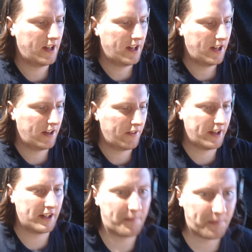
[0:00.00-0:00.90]
a real
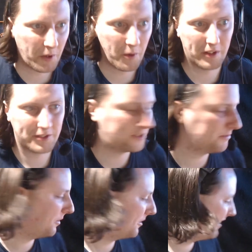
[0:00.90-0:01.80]
udon soup bowl
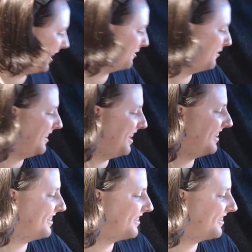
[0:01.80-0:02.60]
because that's really nice.